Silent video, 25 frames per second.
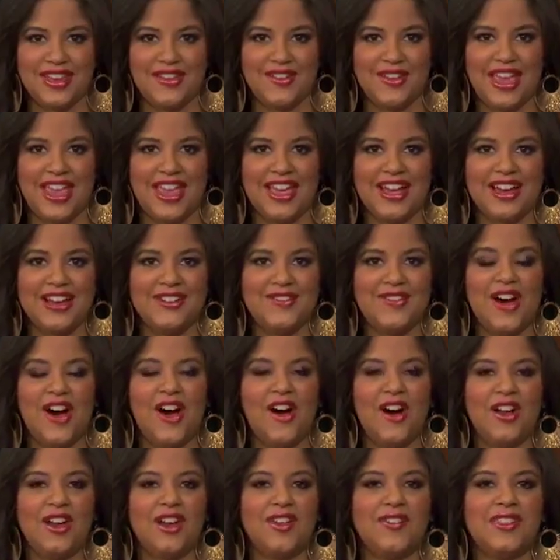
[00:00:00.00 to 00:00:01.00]
Okay, of
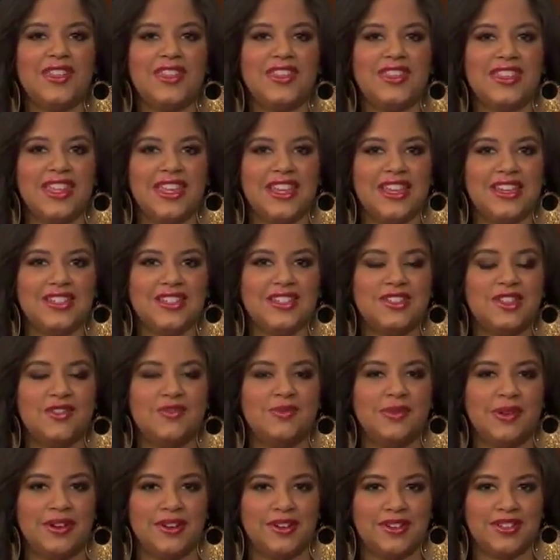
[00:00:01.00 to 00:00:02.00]
all of the things
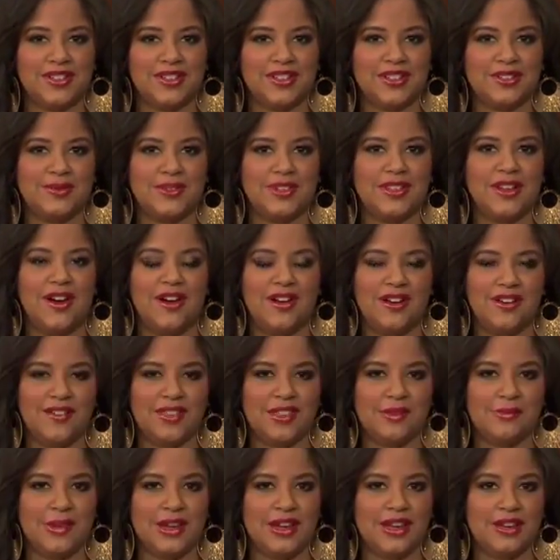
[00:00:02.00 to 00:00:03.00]
you've purchased with all of
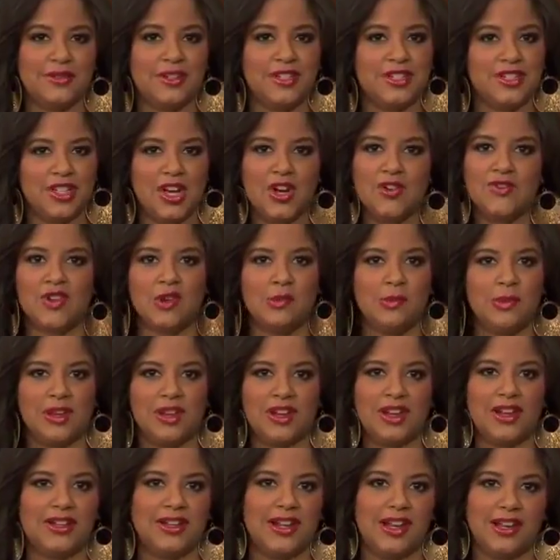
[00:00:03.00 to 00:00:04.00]
the money, which is over $1
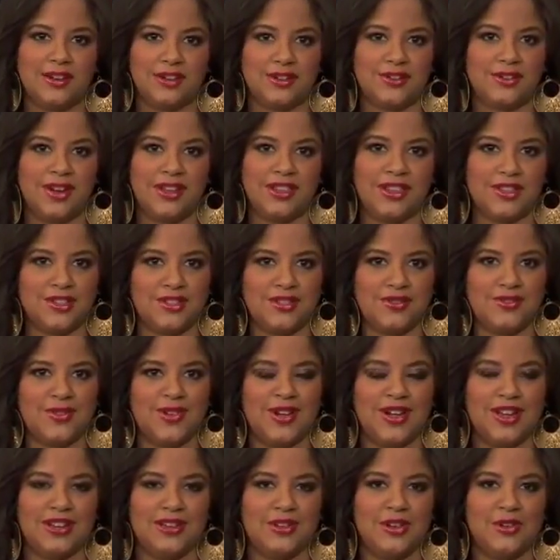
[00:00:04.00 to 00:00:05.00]
million, right, that you've
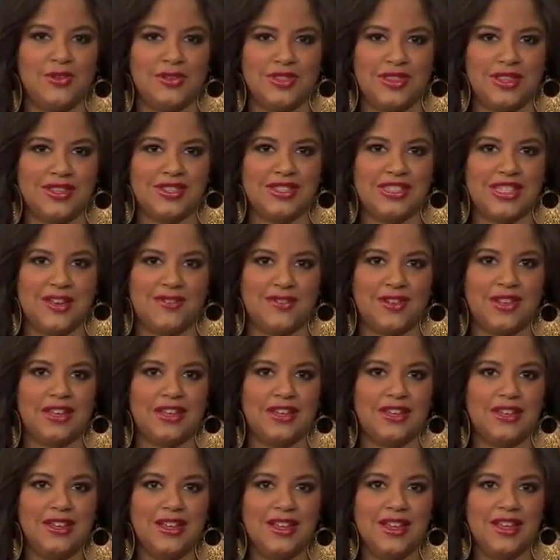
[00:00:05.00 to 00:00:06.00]
won with these
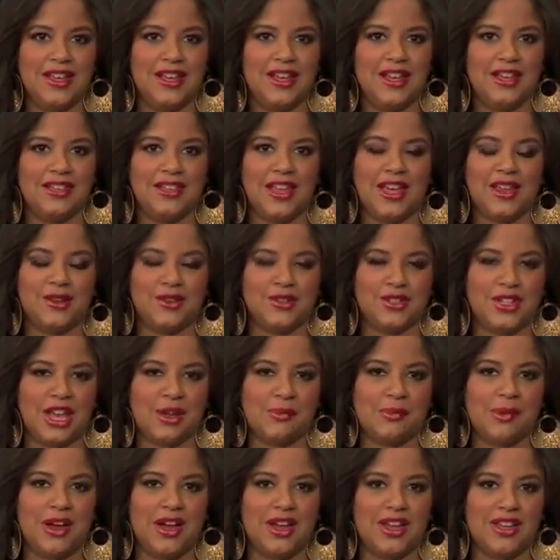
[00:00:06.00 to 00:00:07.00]
7 lotto
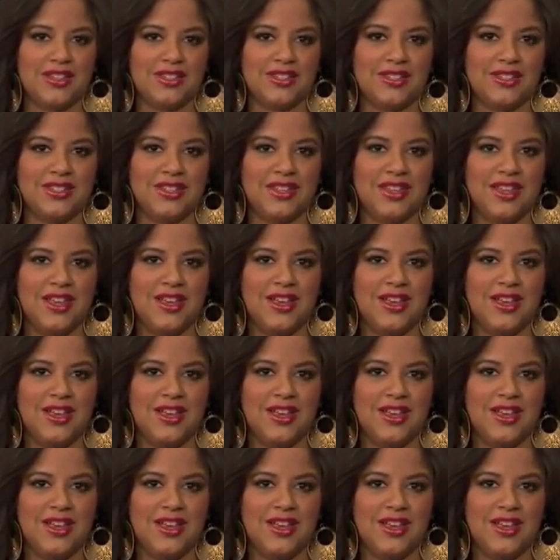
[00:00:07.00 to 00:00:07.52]
jackpots.